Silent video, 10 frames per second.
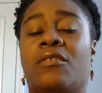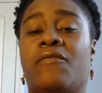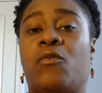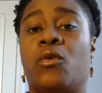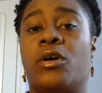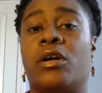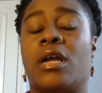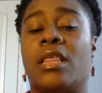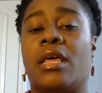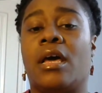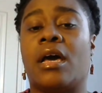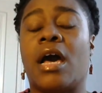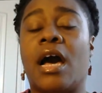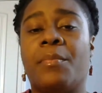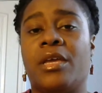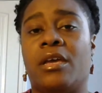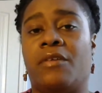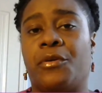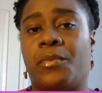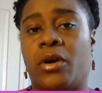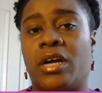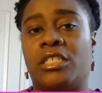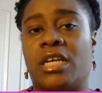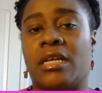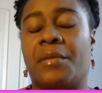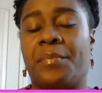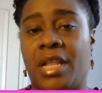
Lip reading: for a copy of their project